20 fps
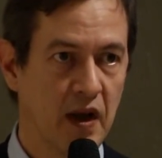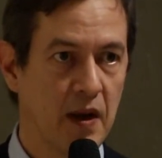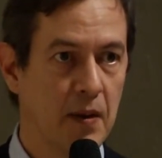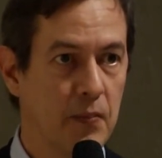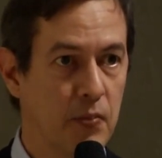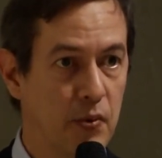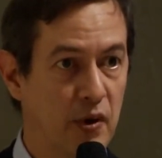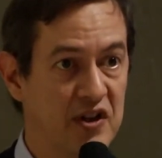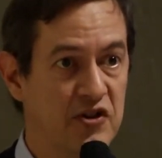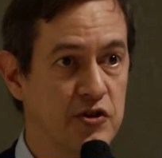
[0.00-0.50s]

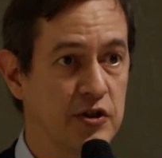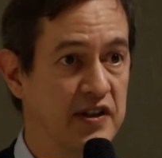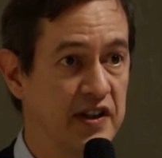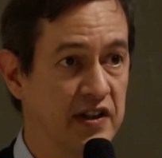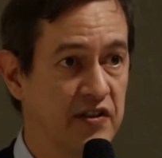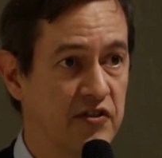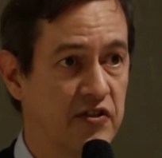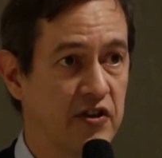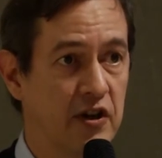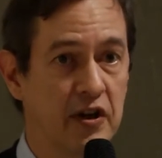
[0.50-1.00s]

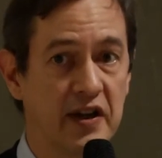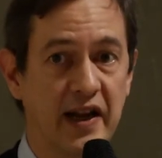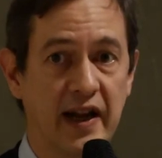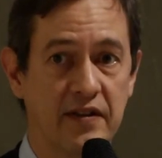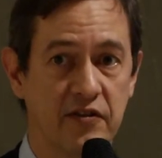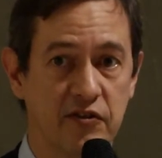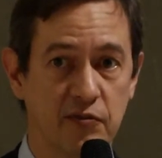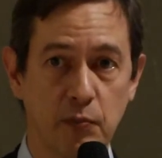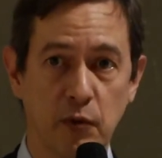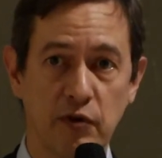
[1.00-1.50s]
Prejudice
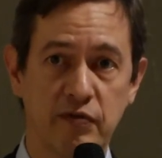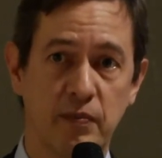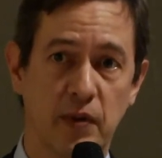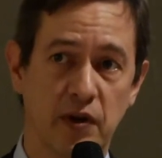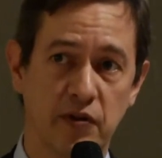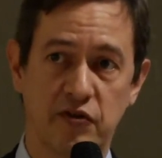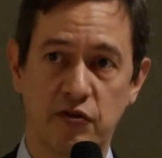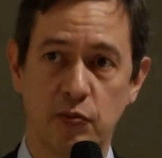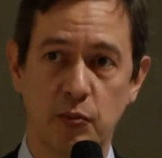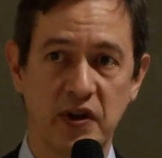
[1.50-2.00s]
against
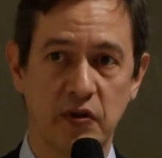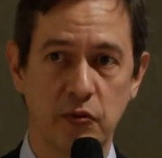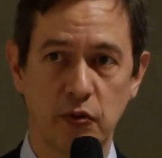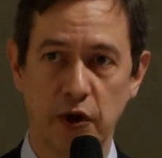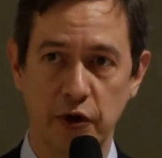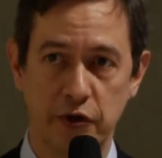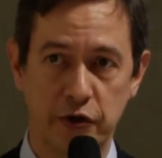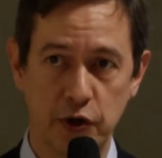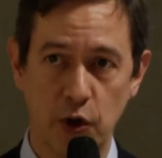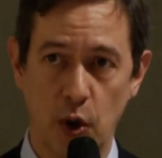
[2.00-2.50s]
movements we do
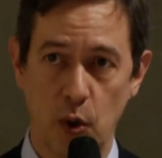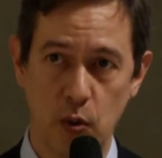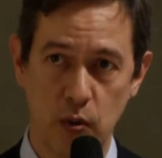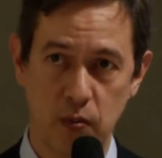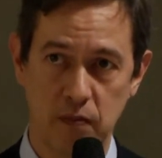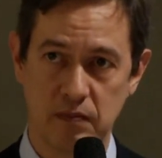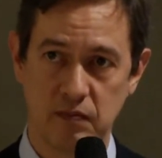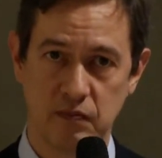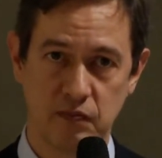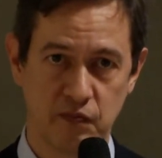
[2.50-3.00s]
not know.
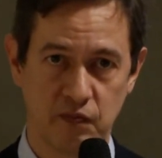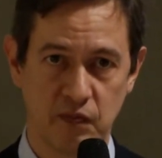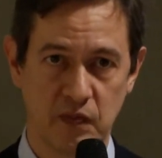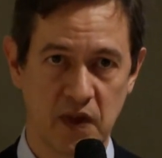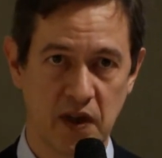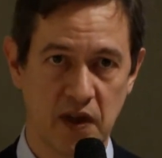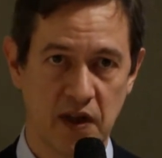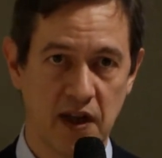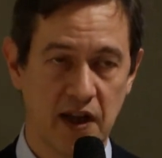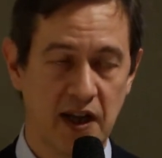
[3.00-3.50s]

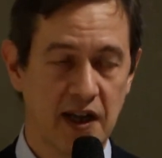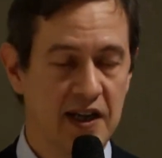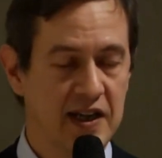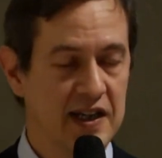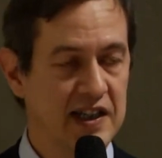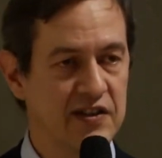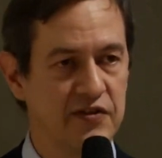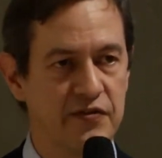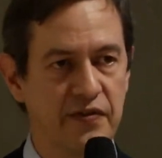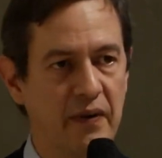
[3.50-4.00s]

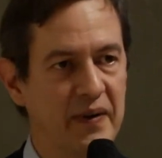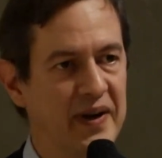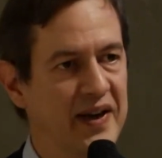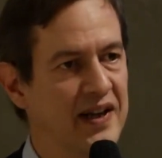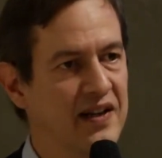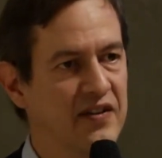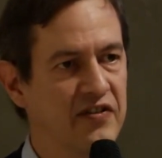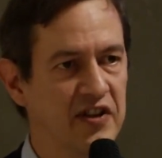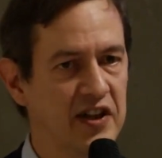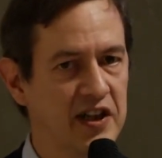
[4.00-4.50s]
It's very
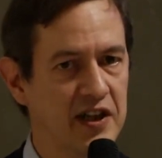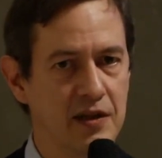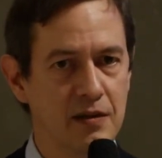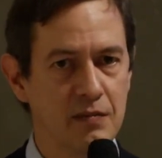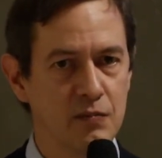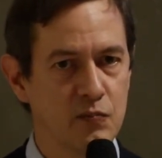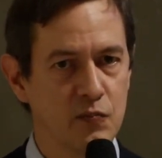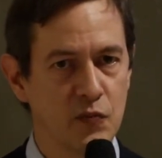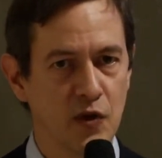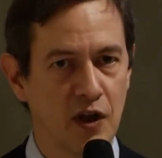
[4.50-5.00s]
easy
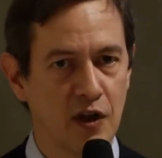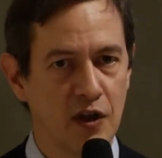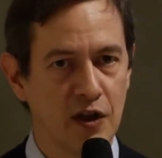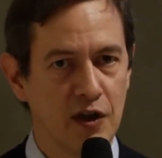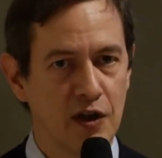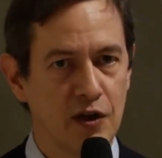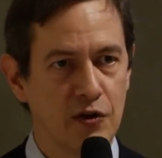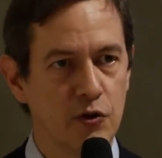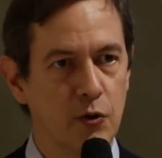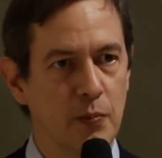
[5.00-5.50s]

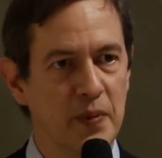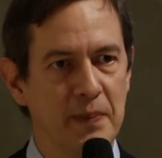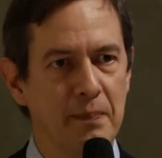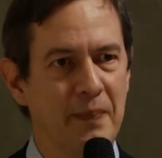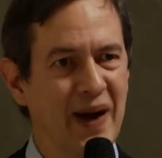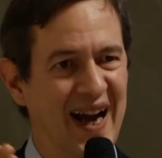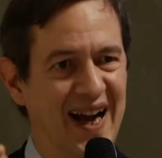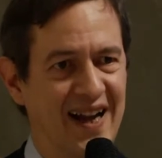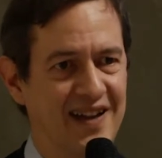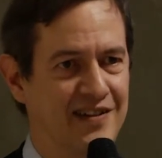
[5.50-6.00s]
to be
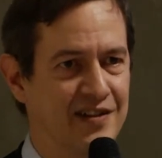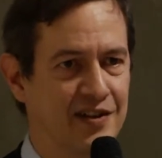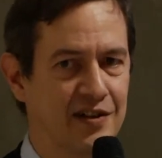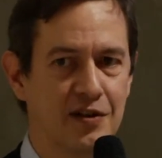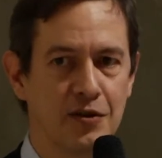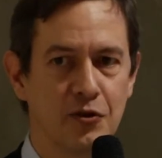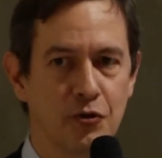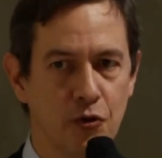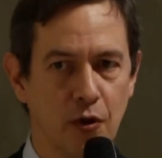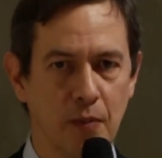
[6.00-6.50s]
bad
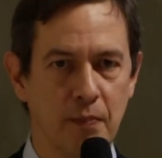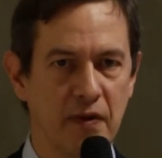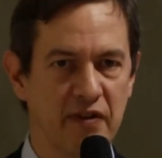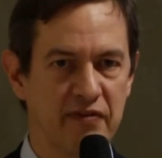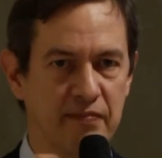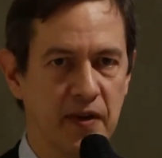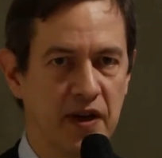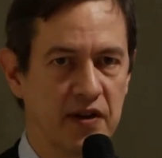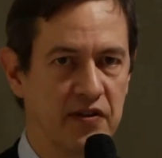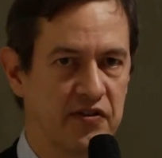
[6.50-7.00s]
to a
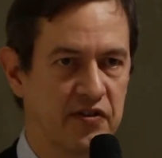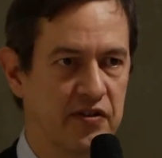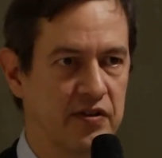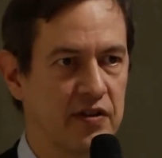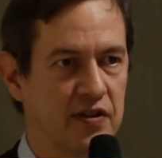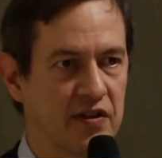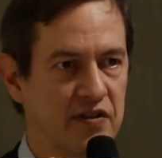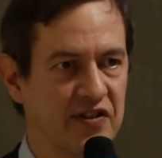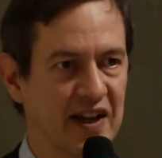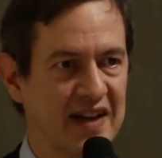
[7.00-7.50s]
movement
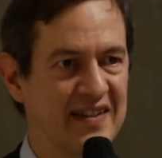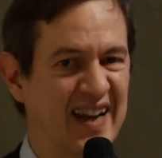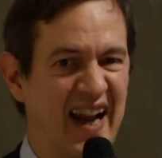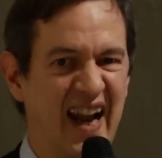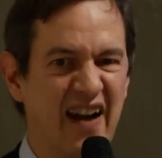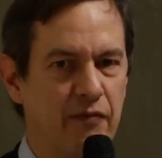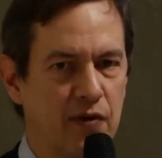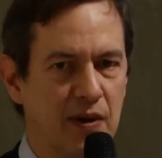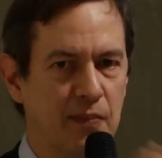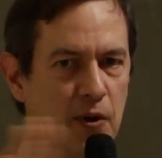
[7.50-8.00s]
that
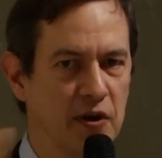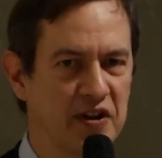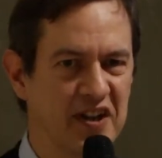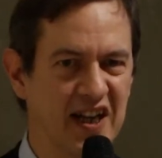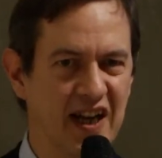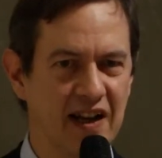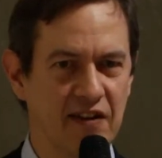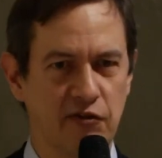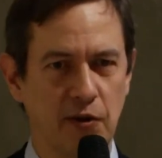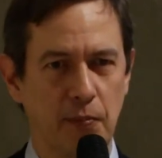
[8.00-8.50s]
everybody
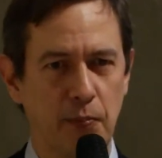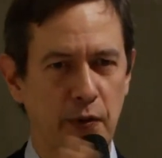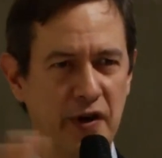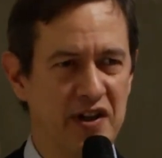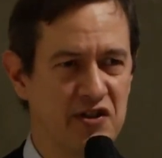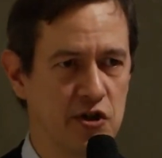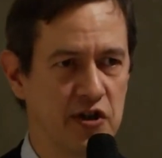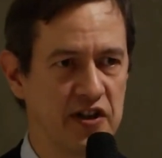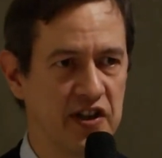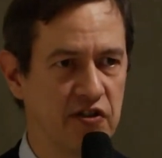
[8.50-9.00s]
has a
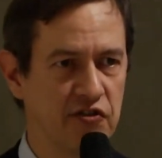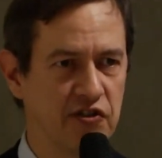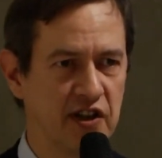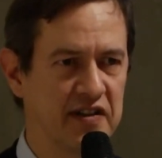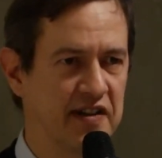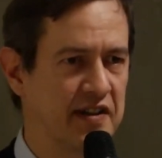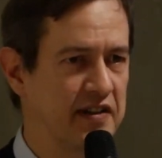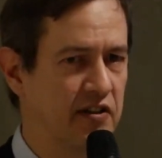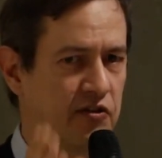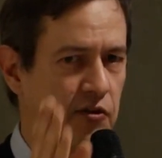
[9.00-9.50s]
prejudice that
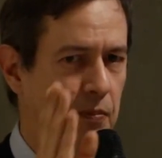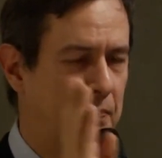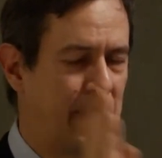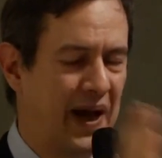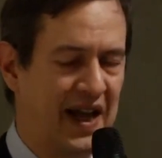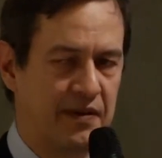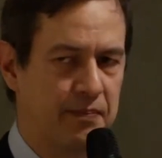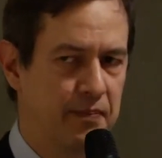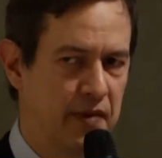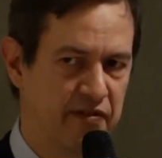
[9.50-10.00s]
it is a
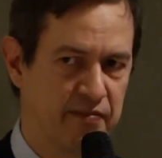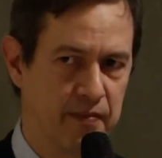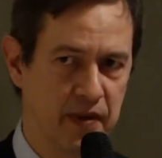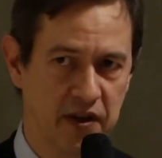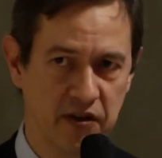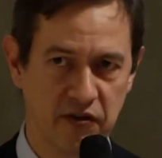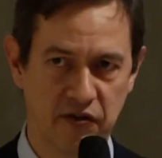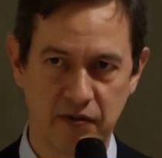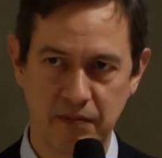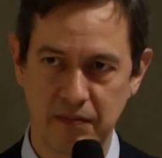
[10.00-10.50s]
bad
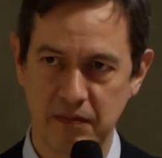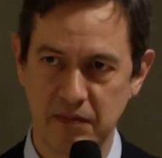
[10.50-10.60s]
movement.